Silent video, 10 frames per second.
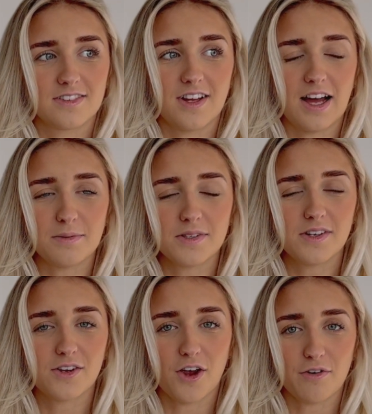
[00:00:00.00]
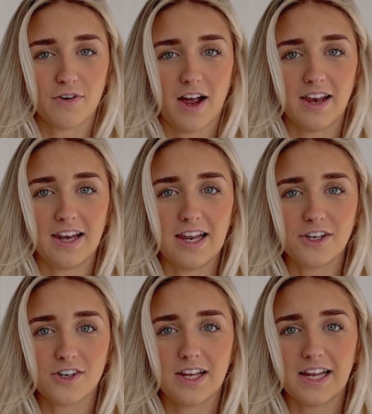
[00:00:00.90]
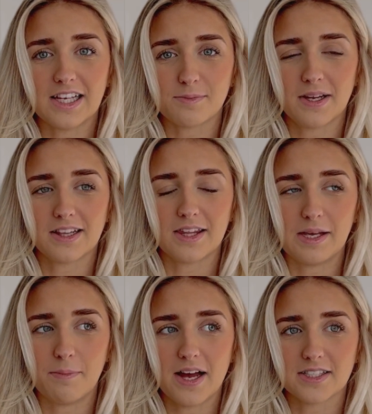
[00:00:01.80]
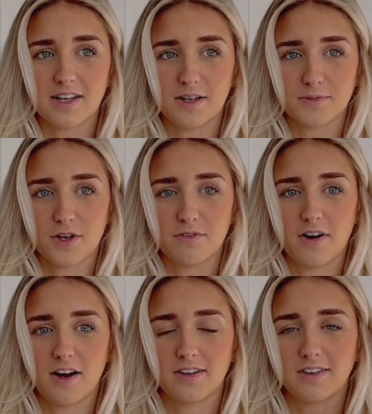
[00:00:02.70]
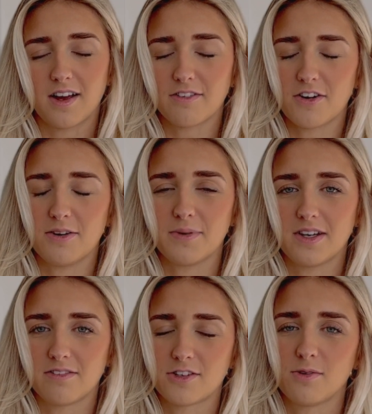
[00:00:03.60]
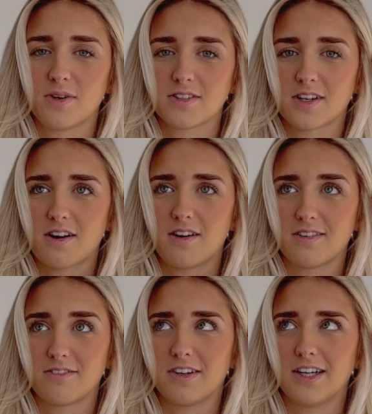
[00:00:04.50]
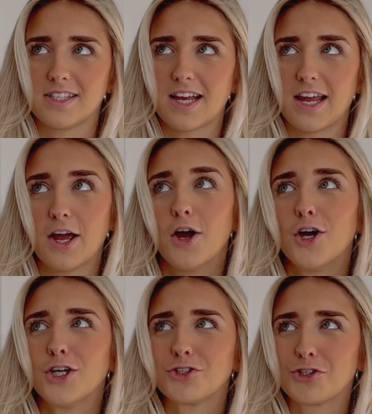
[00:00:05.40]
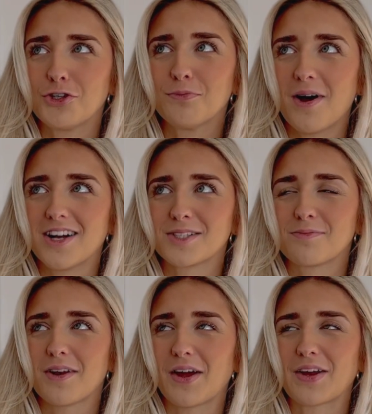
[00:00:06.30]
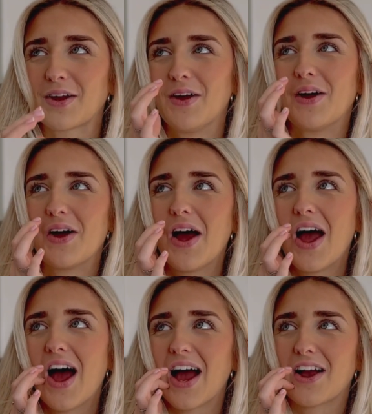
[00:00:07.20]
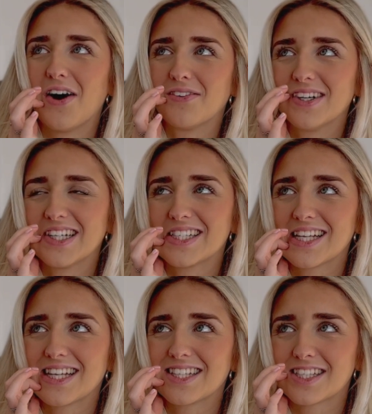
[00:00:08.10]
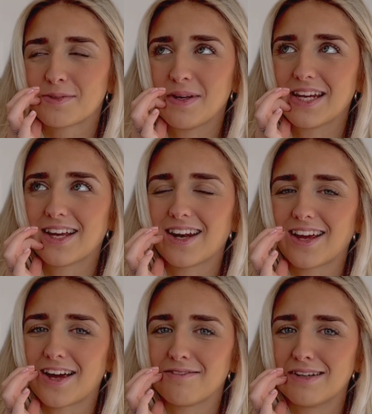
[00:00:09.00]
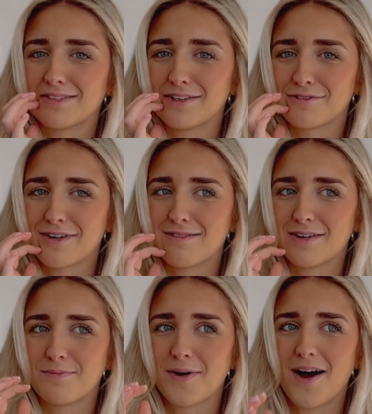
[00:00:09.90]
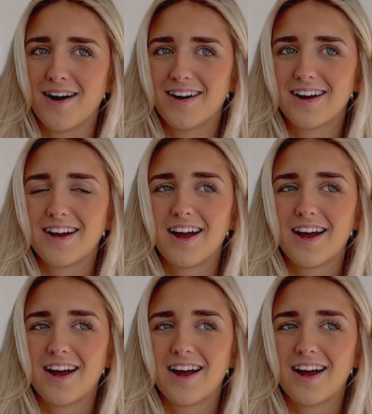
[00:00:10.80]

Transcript: absolutely go for it. It's been the best time so far, and I've only been here for 2 months. I can't really say too much, like I can't really speak like I've lived here forever, but